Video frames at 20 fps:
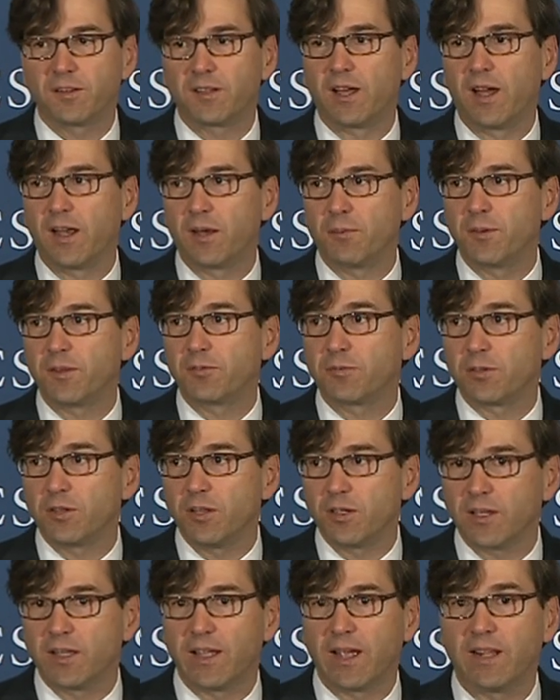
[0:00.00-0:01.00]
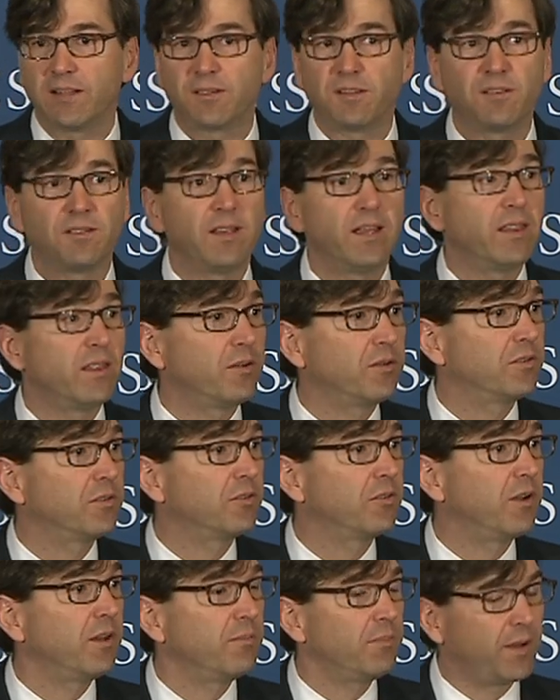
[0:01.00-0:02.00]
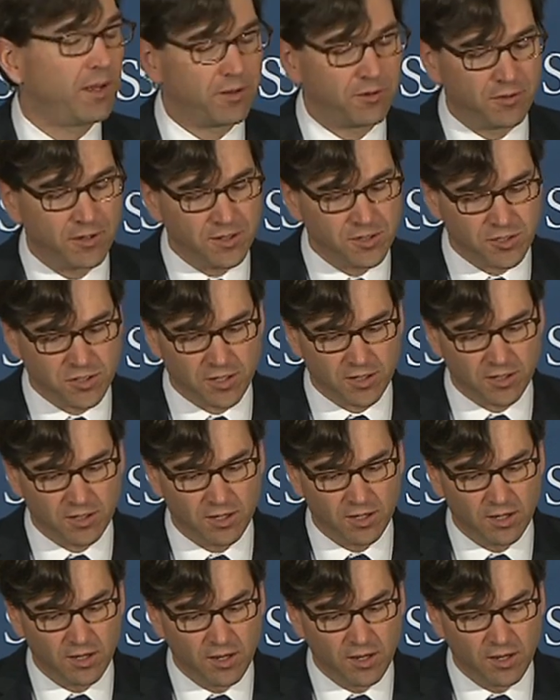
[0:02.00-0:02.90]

economists were looking at to say there was a great moderation